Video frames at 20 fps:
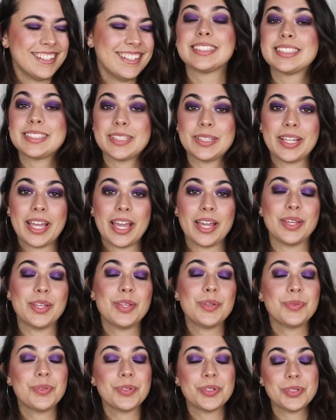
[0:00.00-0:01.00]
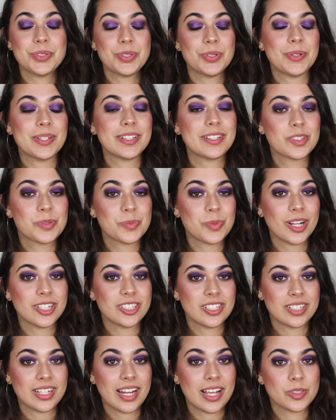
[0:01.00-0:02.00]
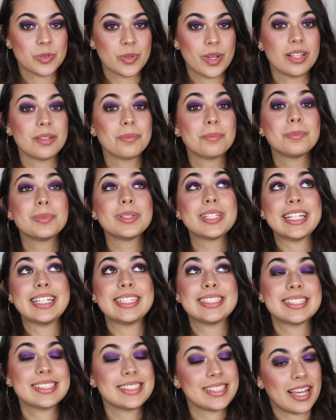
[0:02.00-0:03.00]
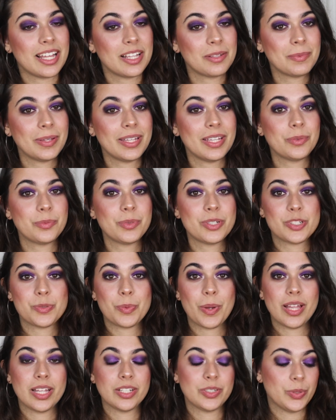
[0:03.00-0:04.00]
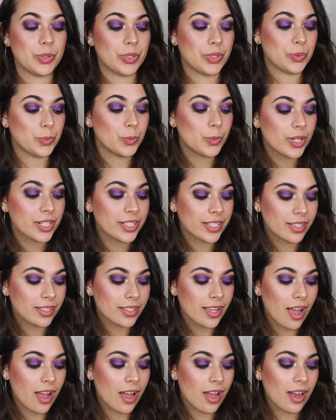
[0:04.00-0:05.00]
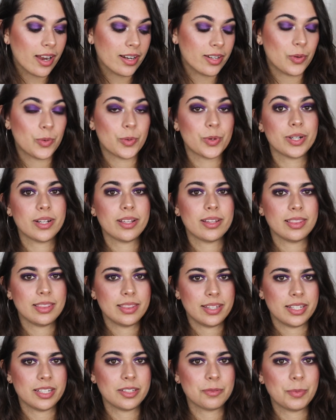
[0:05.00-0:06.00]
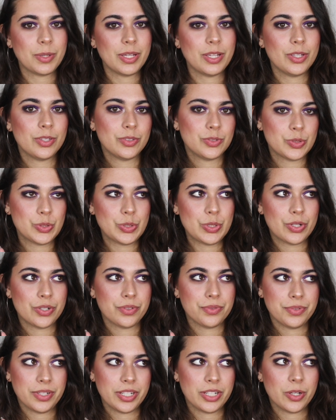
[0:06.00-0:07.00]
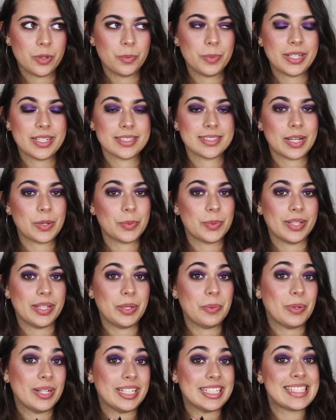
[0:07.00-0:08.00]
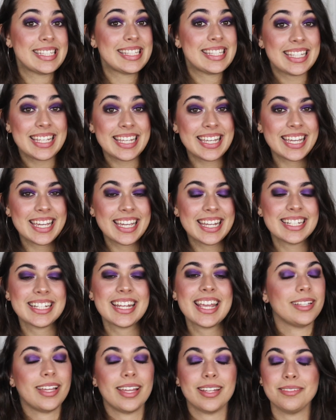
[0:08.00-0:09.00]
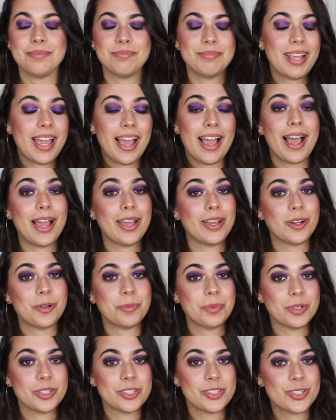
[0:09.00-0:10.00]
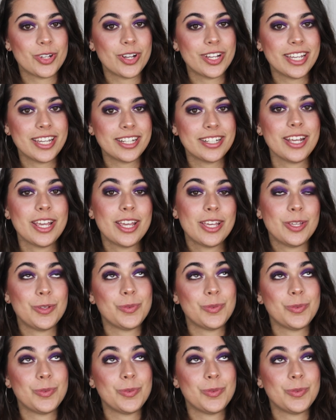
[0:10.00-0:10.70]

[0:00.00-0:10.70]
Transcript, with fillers: So yeah, if you're doing this project as well, please tell me which palette you're working on, or link me to your video because I really want to see it. And yeah, I hope you enjoy it.